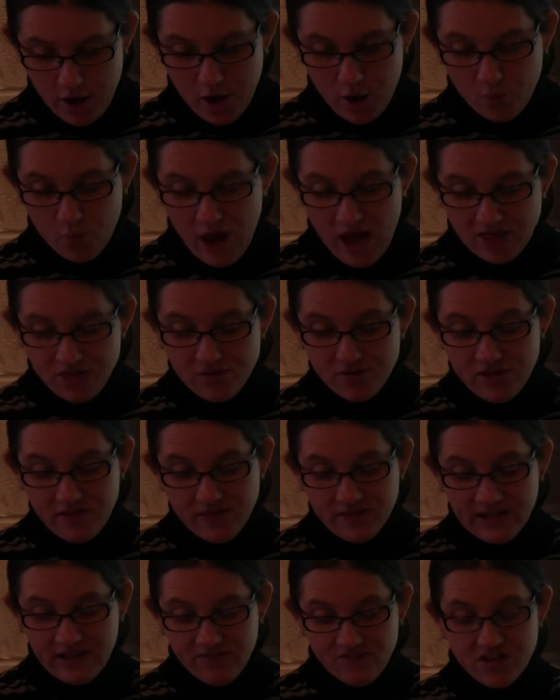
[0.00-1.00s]
rather
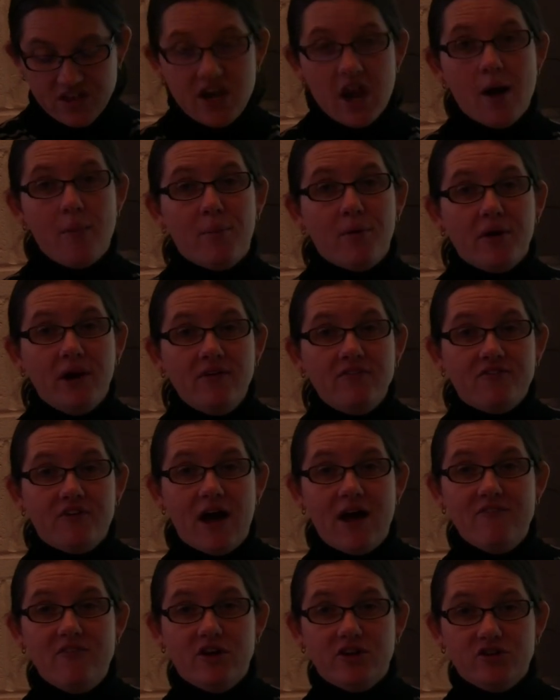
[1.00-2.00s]
than leave the number at
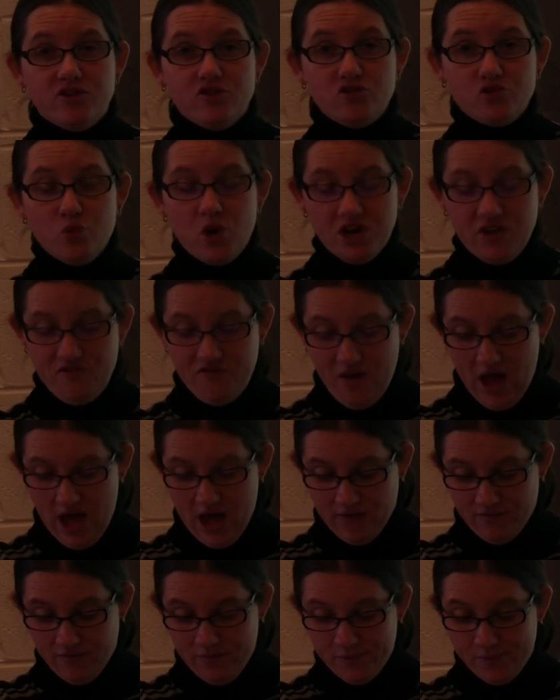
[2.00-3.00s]

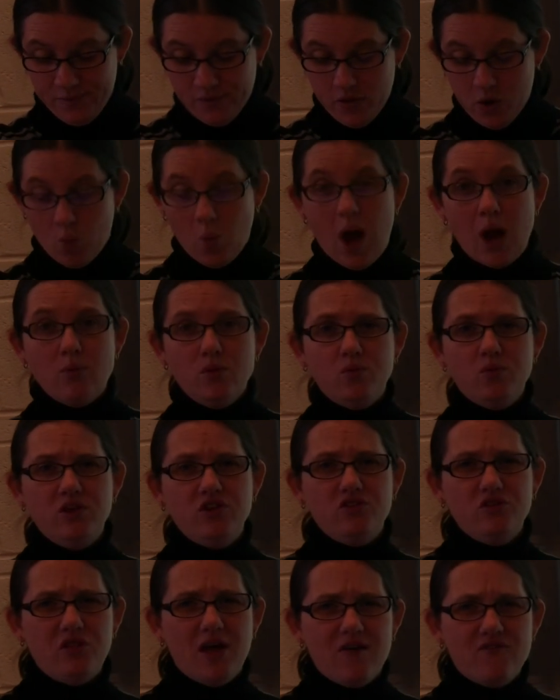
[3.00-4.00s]
$525? Why would we
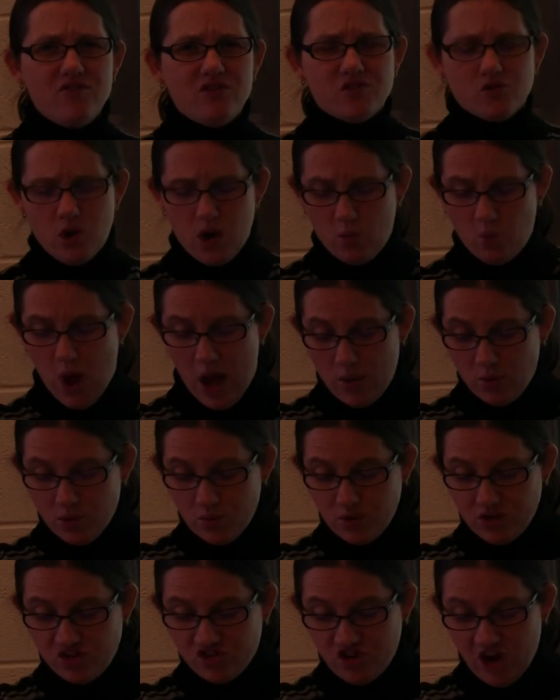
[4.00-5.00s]
do that, 5th grade? Why would
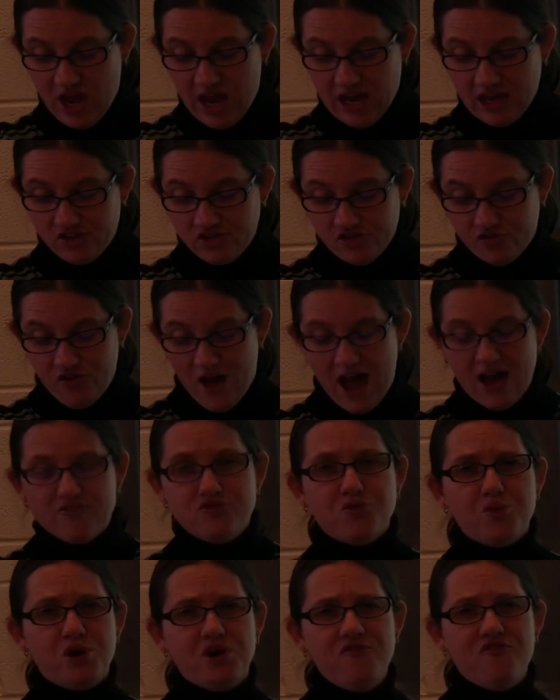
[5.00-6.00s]
we change
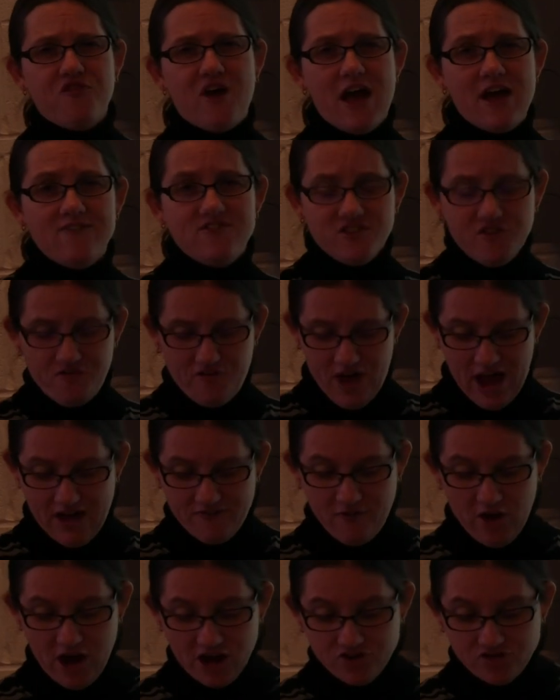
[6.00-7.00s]
$525 to
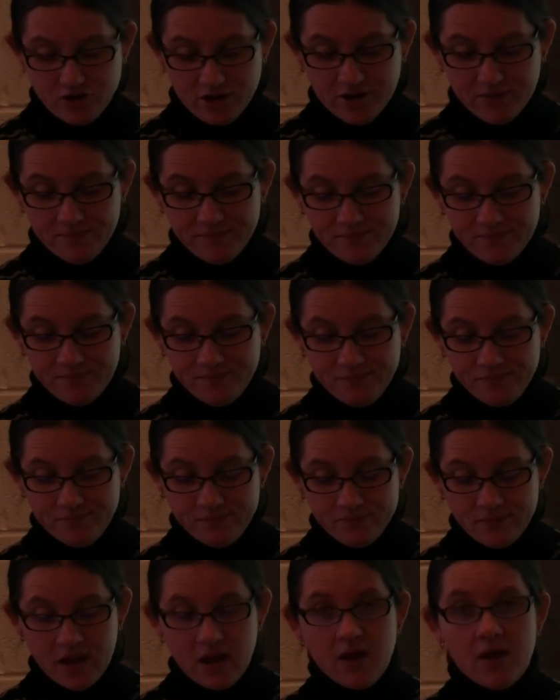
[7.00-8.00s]
$500?
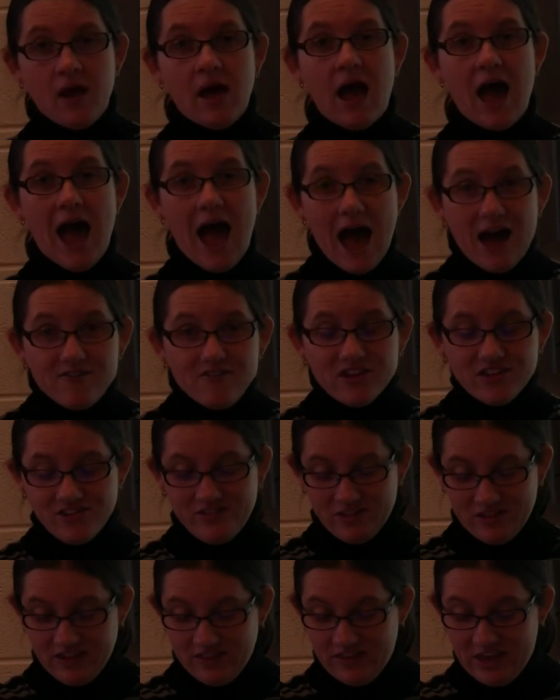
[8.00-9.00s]

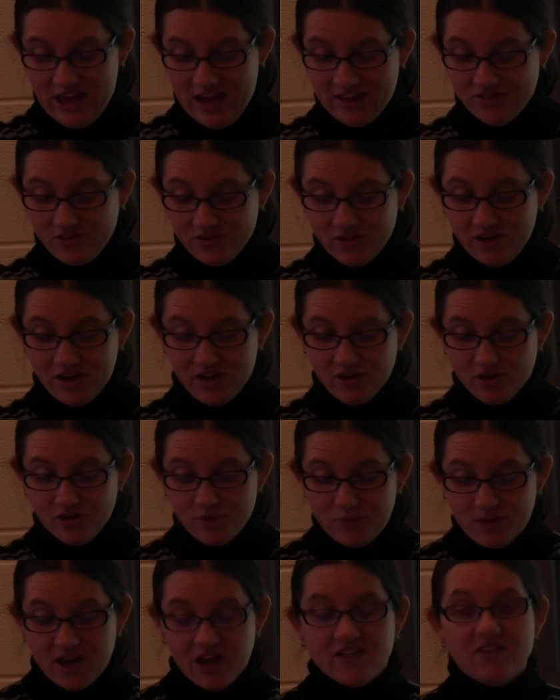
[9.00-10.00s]
Obviously, the answer here is
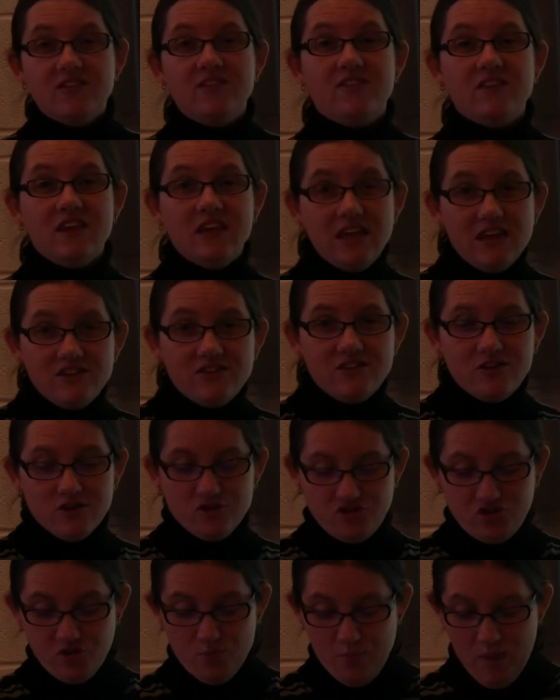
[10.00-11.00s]
because it's easier
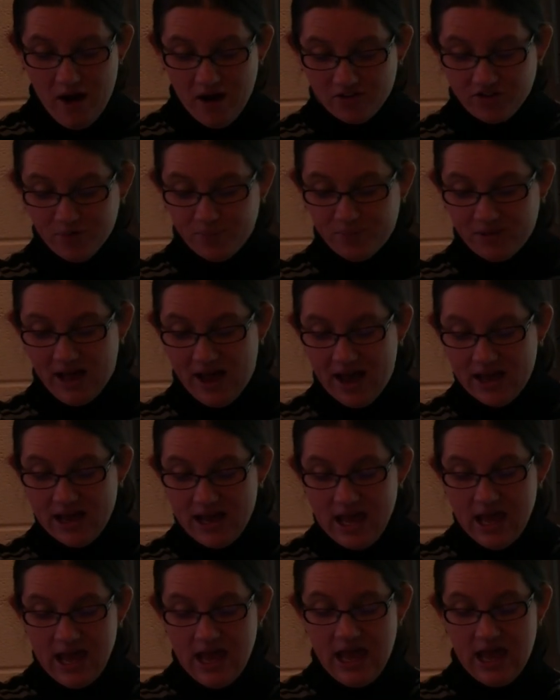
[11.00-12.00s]
to multiply
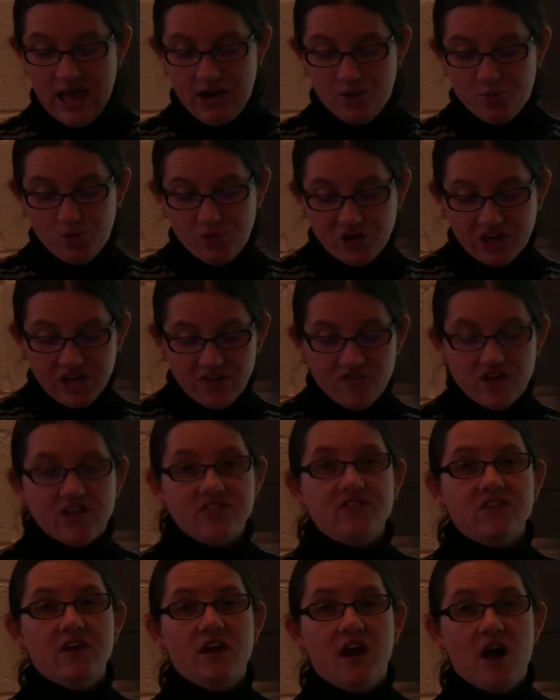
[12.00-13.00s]
and it will give
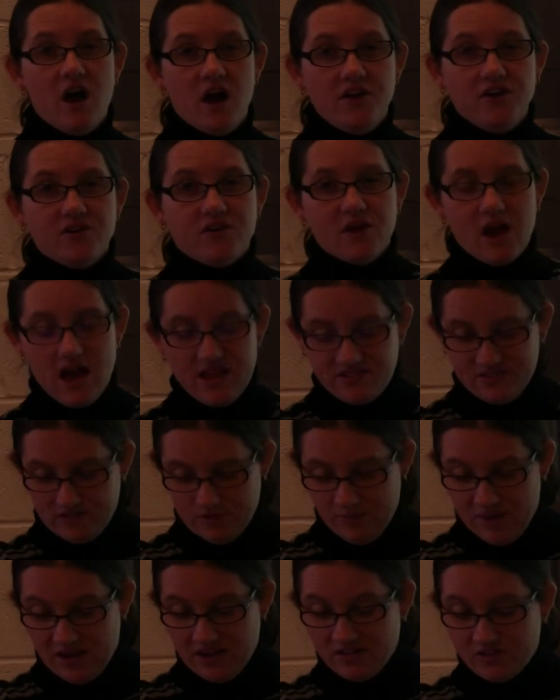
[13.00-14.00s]
us an
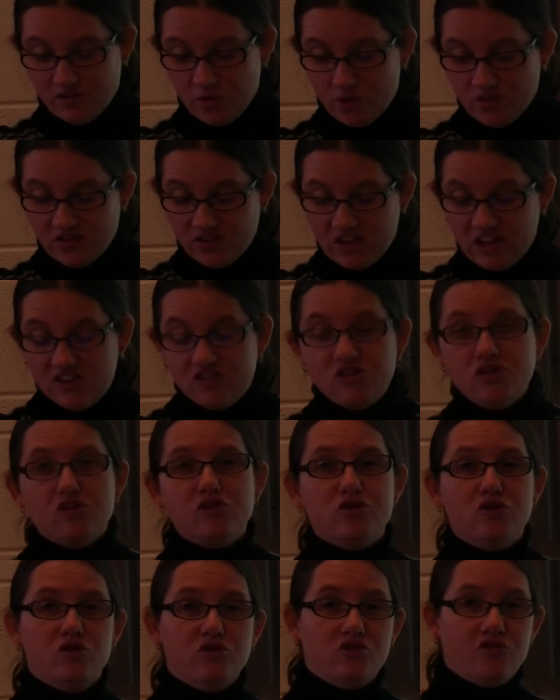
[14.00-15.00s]
underestimate. So it's easier
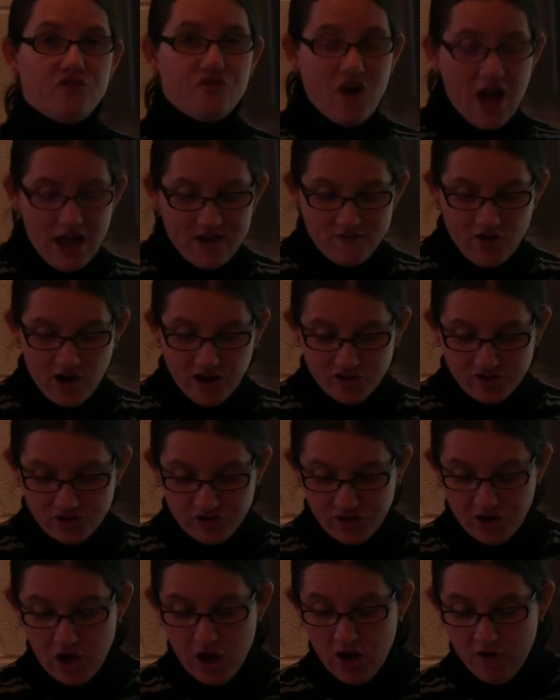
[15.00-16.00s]
to use
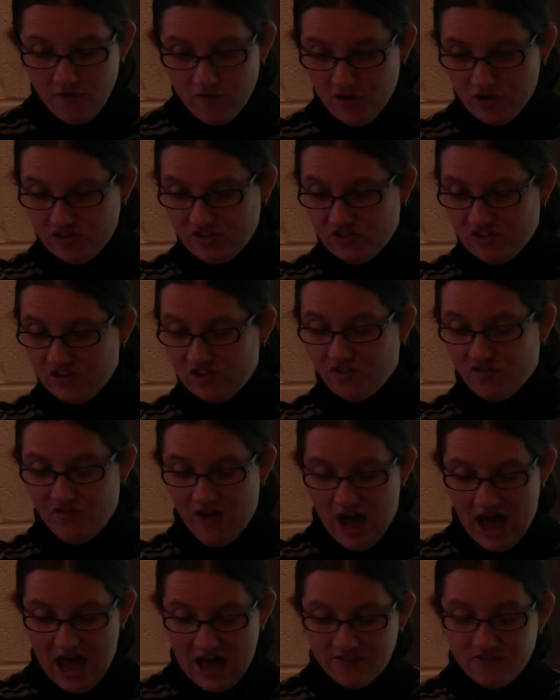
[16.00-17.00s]
500 versus
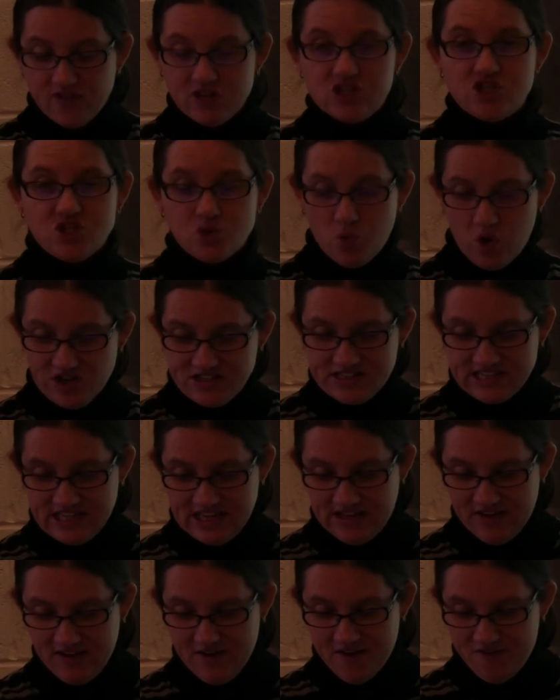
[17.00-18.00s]

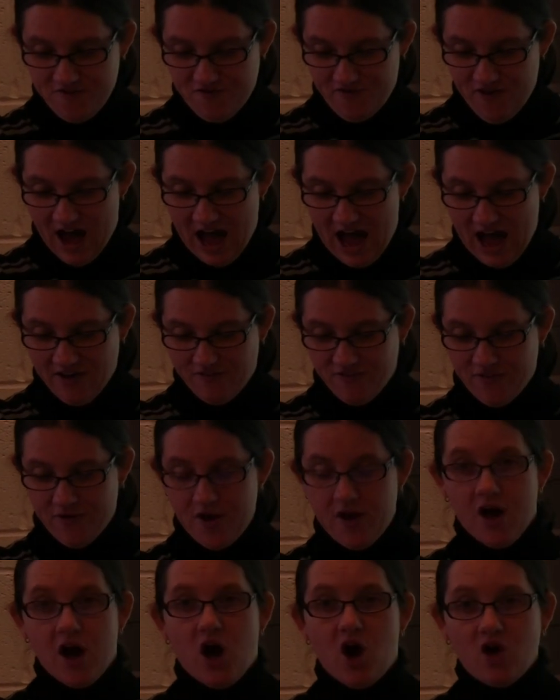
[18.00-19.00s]
525.
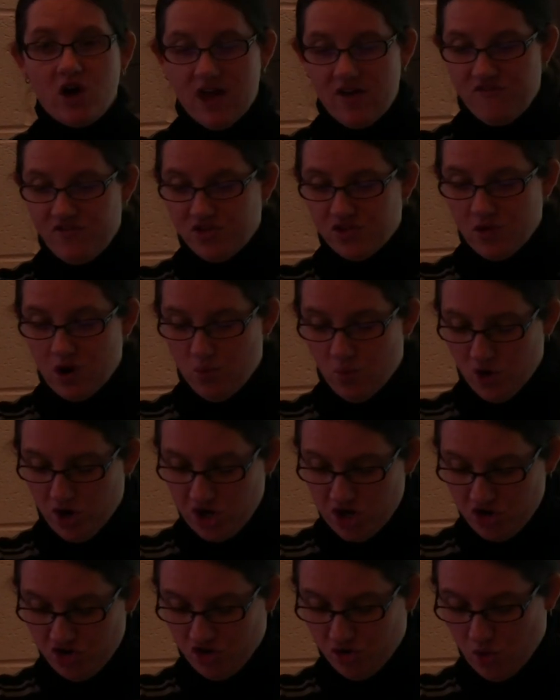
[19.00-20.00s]
Okay, 5th grade, we're
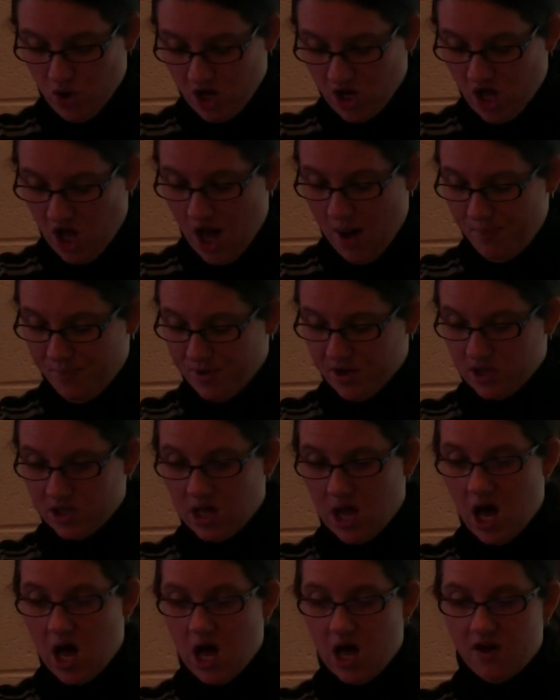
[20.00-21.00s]
going to do a
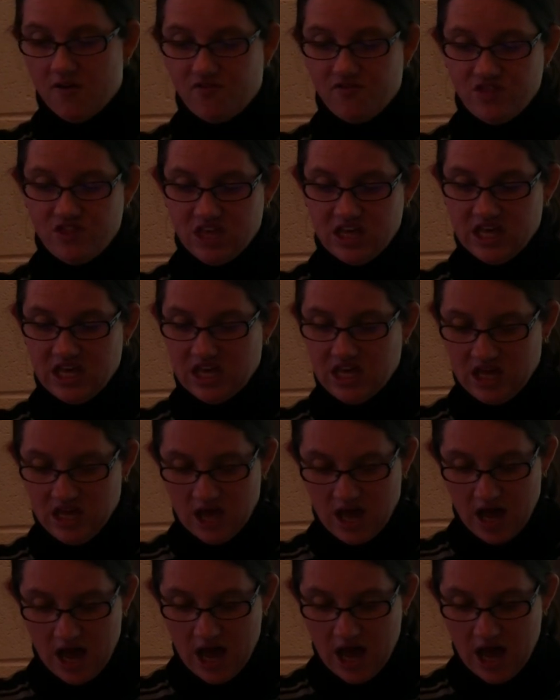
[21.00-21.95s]
couple of the